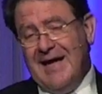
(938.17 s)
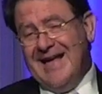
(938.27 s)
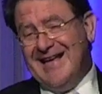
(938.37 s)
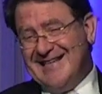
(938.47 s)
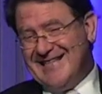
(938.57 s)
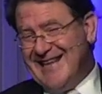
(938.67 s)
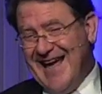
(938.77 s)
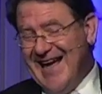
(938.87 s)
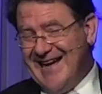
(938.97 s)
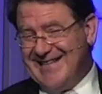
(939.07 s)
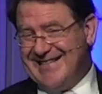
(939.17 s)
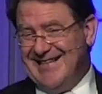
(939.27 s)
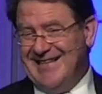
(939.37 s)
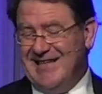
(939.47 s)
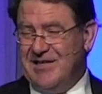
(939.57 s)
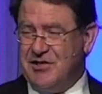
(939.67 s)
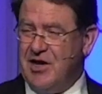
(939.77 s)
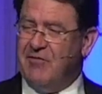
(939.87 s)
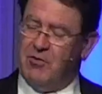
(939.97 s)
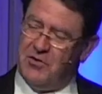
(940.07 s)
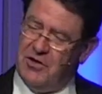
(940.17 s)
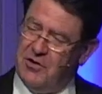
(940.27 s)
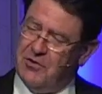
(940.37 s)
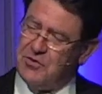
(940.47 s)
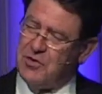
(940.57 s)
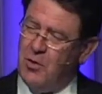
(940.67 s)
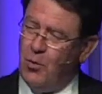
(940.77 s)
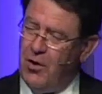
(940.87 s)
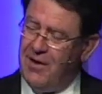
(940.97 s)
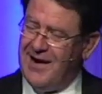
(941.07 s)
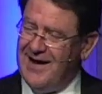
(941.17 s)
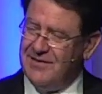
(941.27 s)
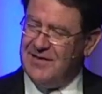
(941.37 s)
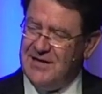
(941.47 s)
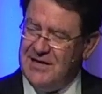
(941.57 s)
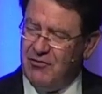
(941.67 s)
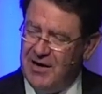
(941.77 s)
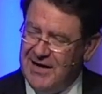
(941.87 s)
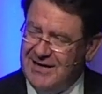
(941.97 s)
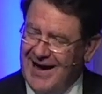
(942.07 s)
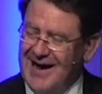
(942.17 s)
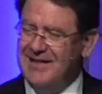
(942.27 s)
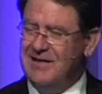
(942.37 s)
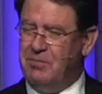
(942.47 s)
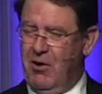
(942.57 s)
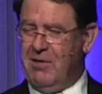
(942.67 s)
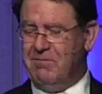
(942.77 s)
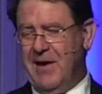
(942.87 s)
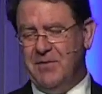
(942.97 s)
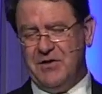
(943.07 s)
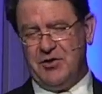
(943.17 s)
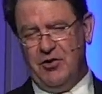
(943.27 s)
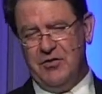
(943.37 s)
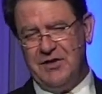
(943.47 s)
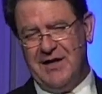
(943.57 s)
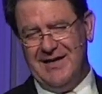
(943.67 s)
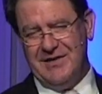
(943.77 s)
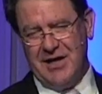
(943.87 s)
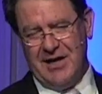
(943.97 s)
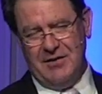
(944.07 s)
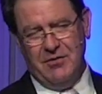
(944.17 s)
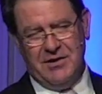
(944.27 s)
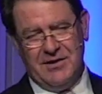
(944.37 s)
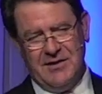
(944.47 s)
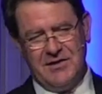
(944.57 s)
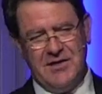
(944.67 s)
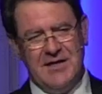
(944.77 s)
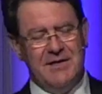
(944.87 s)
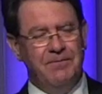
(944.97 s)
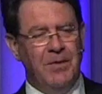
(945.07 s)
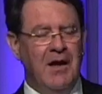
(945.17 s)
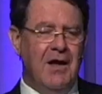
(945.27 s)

His last several years were at the great Highland Park Baptist Church in Chattanooga, Tennessee.